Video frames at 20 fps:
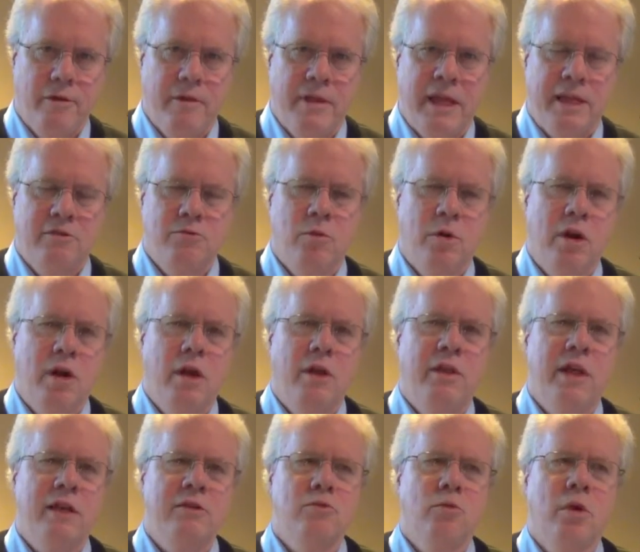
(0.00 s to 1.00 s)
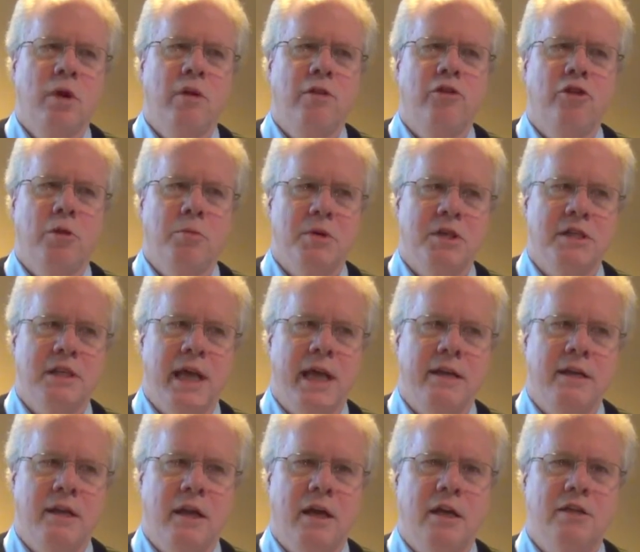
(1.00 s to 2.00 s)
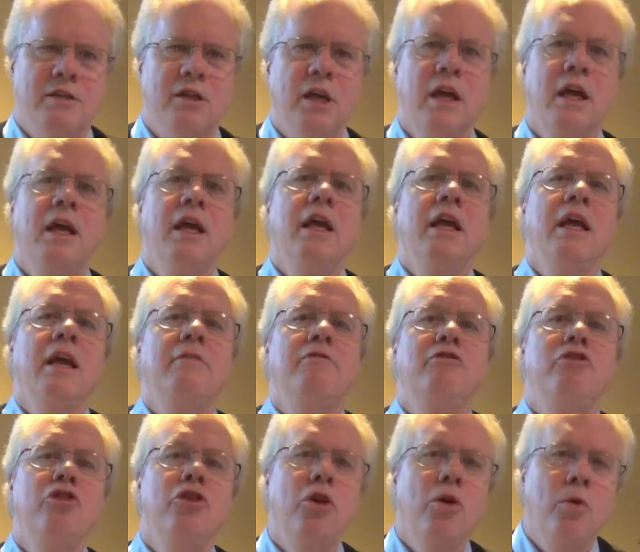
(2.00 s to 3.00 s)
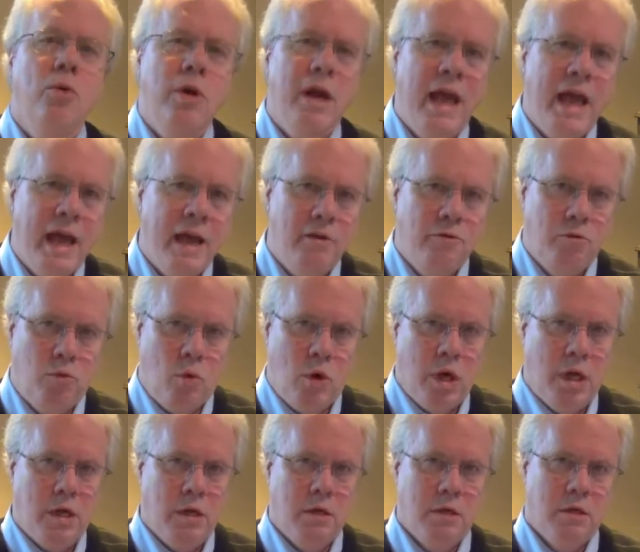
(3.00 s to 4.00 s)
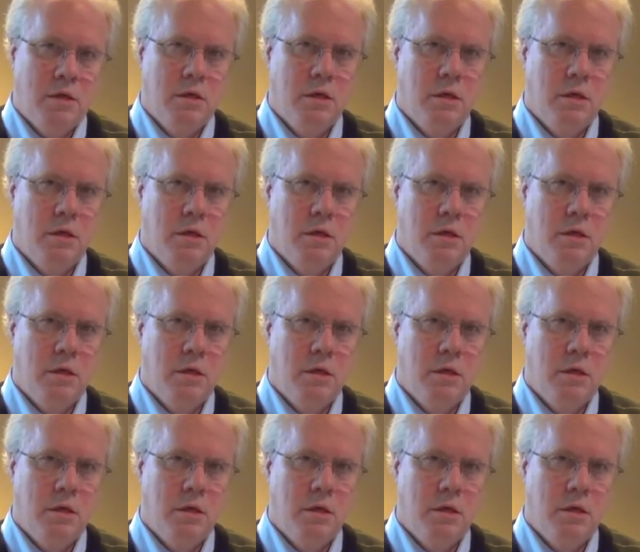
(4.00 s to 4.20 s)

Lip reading: That's what a thermostat does. If you don't have one,